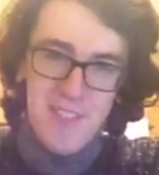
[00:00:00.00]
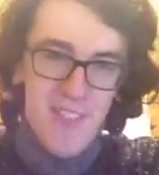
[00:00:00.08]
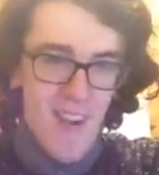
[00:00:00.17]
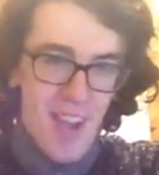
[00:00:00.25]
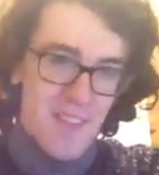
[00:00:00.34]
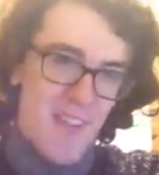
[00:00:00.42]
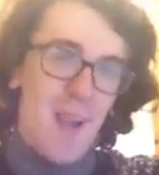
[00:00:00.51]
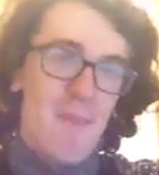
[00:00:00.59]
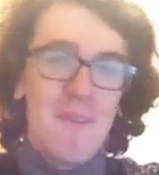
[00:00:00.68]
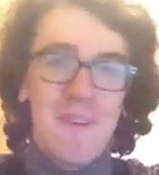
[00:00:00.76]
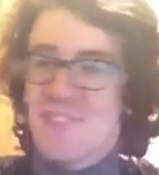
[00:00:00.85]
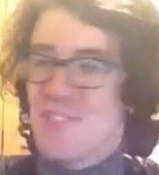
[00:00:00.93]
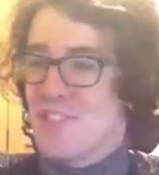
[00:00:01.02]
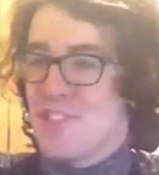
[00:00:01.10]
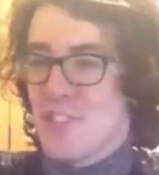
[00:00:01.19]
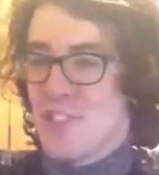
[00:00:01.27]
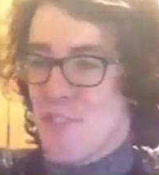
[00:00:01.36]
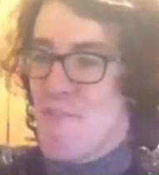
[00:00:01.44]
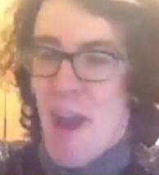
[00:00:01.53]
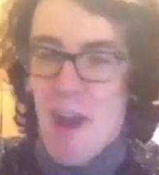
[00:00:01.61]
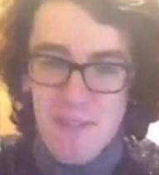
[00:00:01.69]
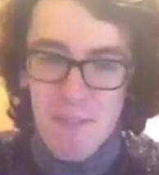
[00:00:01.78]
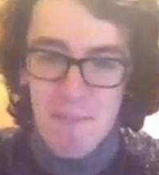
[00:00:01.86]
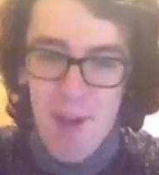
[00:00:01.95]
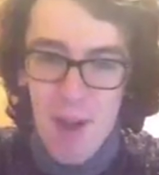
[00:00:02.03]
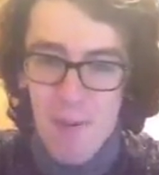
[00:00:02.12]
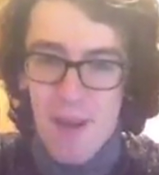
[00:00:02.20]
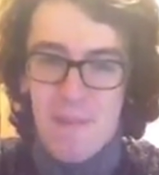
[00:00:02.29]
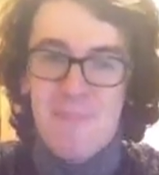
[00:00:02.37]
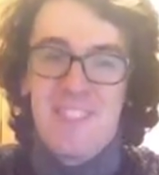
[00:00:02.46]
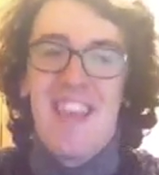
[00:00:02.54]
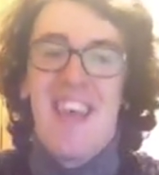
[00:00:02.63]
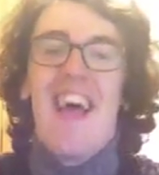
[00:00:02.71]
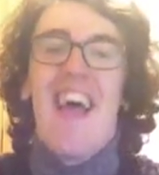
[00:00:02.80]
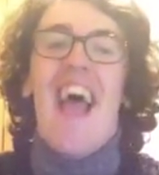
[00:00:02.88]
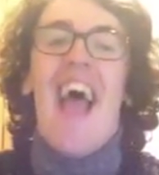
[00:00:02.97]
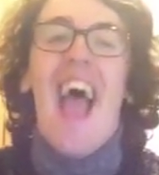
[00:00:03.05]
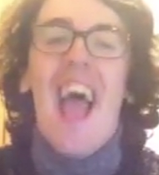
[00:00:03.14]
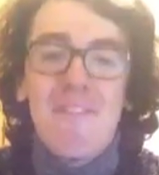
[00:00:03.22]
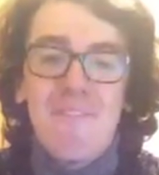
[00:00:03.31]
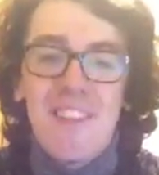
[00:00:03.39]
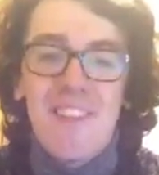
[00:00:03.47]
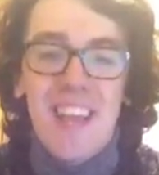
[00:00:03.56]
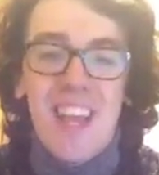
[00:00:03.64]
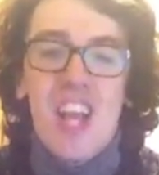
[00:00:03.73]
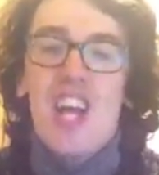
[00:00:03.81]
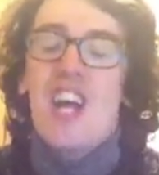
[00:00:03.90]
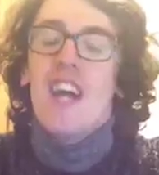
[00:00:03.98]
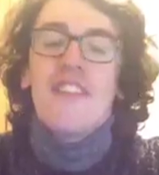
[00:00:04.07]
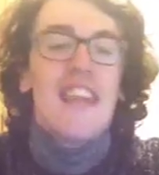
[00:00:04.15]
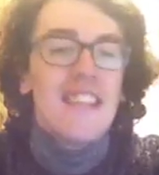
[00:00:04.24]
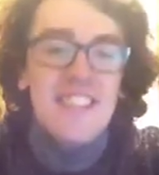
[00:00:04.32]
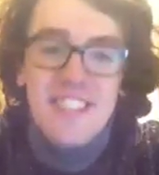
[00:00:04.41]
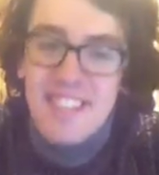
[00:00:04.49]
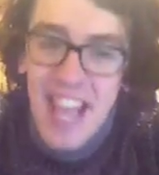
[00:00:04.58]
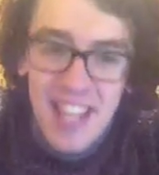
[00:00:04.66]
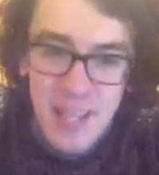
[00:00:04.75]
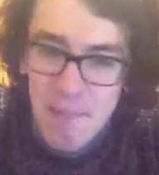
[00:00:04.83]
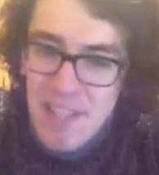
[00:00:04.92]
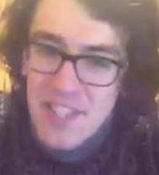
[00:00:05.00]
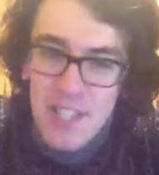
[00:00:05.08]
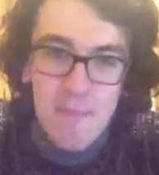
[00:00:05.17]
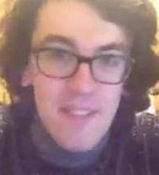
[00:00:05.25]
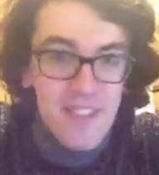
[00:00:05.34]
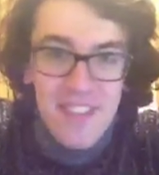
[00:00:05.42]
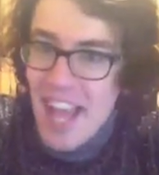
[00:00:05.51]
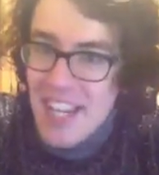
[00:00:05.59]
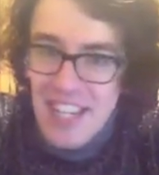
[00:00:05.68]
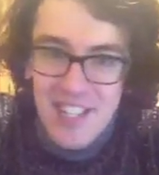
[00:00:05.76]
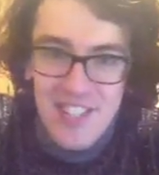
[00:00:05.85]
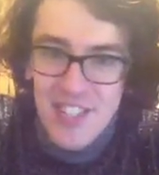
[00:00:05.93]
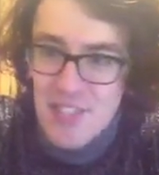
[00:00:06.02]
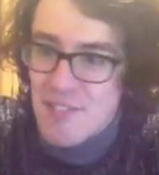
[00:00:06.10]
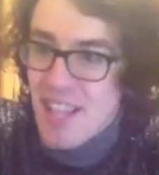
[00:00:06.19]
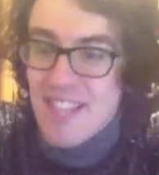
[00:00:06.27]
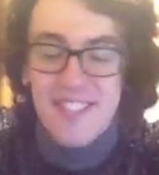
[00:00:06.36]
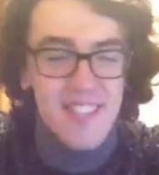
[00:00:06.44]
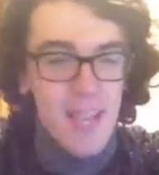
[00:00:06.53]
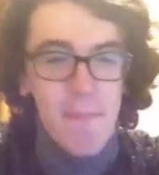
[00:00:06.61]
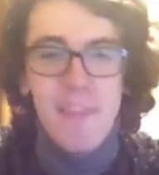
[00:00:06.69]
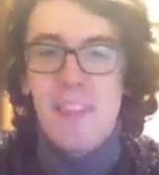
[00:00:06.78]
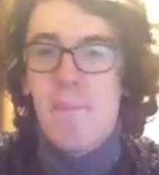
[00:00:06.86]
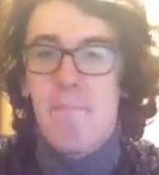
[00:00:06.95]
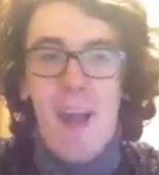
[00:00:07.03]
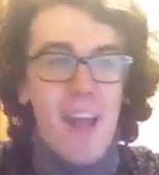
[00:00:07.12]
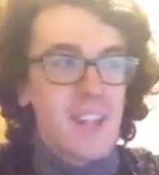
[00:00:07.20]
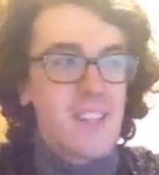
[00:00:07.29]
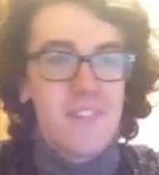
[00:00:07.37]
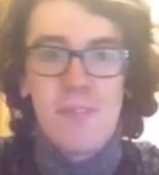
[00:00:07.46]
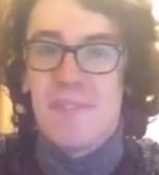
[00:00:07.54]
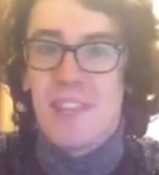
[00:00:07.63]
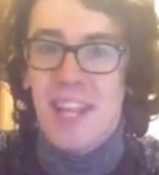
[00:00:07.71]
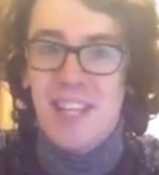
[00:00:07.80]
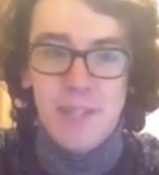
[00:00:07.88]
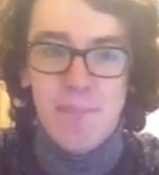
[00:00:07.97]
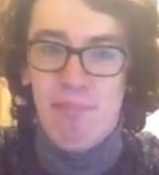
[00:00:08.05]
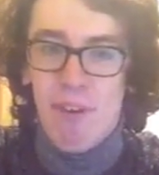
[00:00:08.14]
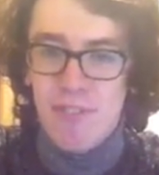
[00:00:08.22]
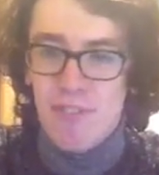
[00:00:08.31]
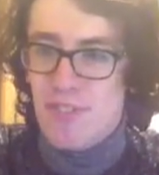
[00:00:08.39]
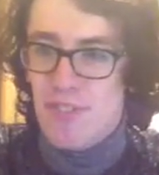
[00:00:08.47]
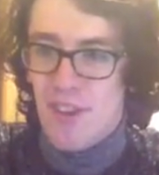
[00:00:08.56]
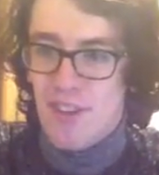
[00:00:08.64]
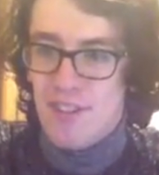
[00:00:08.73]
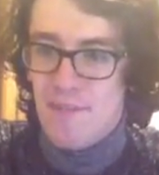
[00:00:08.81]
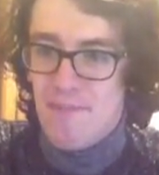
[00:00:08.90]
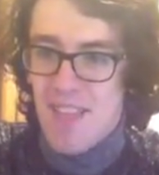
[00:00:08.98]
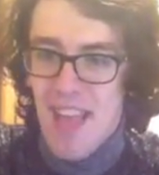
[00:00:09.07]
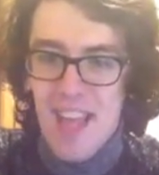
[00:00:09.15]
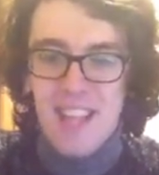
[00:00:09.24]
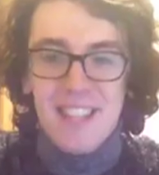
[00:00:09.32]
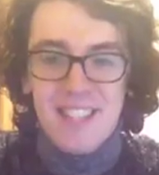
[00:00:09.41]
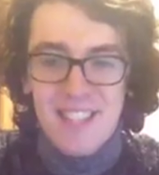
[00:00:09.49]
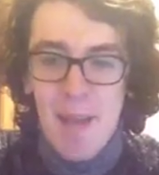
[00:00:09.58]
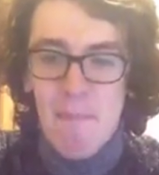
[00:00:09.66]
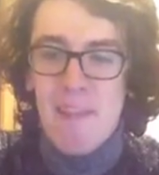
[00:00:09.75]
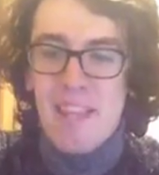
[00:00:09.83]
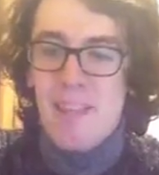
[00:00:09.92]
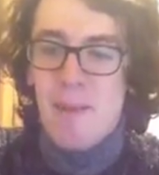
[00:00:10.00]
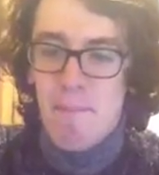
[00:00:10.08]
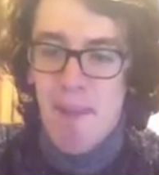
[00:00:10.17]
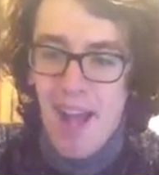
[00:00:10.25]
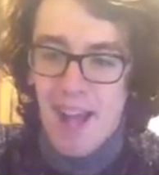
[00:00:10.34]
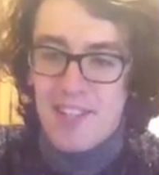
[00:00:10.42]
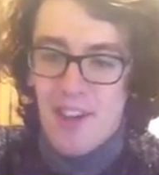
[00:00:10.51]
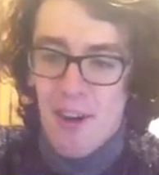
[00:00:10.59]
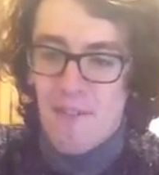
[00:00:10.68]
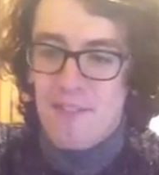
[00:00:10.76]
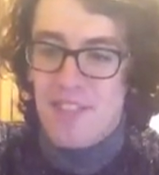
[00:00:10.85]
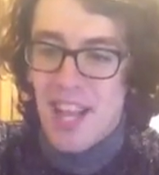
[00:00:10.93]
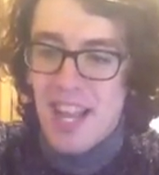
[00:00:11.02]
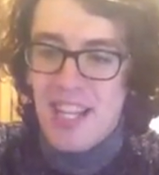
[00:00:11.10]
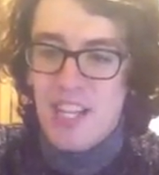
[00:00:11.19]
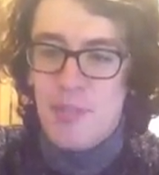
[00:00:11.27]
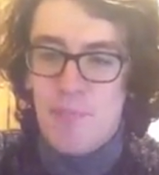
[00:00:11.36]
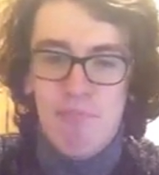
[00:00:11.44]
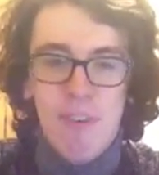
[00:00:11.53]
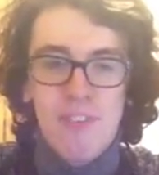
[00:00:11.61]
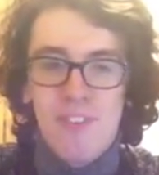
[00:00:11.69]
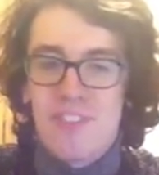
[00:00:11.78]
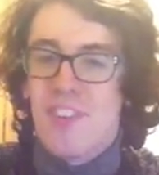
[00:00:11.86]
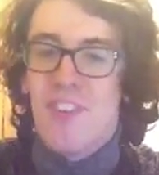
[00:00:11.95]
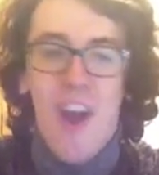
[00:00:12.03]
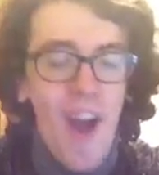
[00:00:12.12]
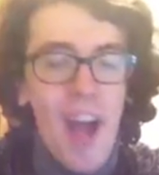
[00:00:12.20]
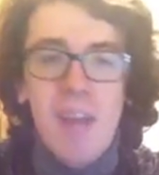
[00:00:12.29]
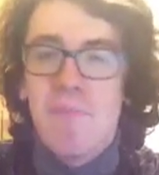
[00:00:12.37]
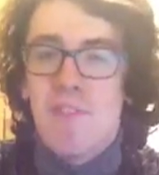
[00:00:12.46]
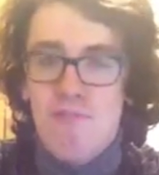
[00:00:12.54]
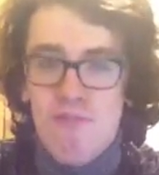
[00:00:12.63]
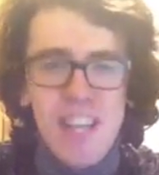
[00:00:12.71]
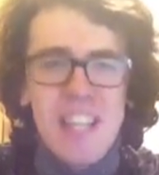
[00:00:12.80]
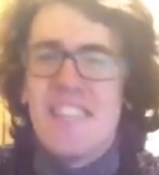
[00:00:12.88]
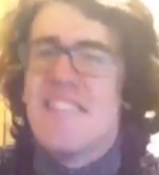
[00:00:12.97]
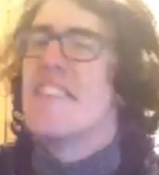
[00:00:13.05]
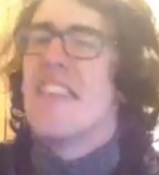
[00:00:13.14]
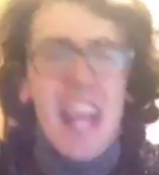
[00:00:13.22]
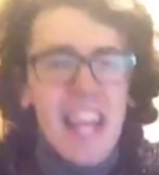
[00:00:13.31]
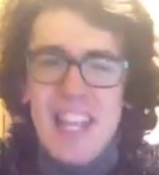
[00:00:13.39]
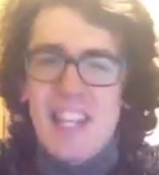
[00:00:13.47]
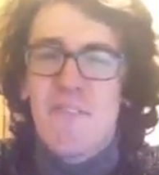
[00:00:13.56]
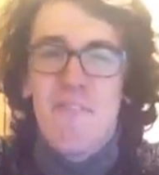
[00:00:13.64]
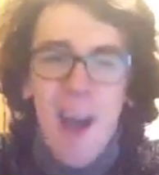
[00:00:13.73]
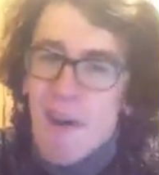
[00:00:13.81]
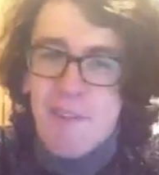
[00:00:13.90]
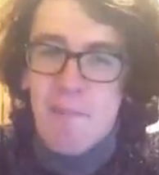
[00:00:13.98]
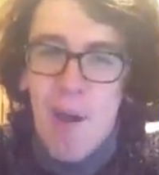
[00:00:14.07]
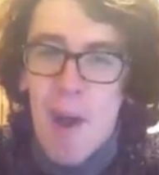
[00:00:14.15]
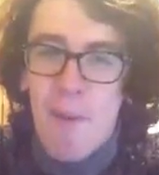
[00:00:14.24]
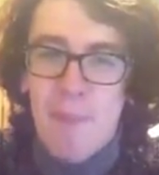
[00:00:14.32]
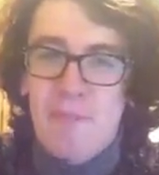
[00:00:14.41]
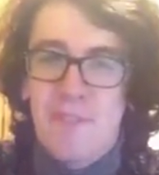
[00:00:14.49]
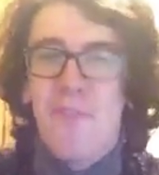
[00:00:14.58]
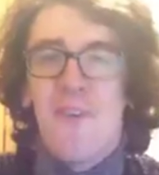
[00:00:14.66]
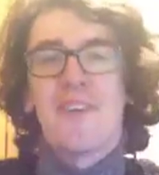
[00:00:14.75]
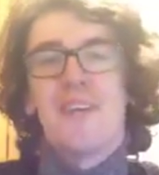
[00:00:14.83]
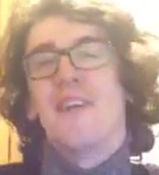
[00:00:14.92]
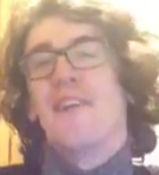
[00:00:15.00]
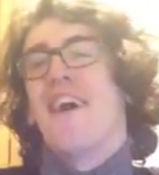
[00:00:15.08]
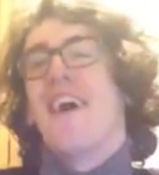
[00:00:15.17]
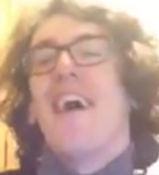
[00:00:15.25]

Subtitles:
Live. And we'll just do found poems, everything. Then send me some Danish. Then send me the backs of some Danish products, Lars. Send me the backs of Danish products, and I will read Danish found poems for you.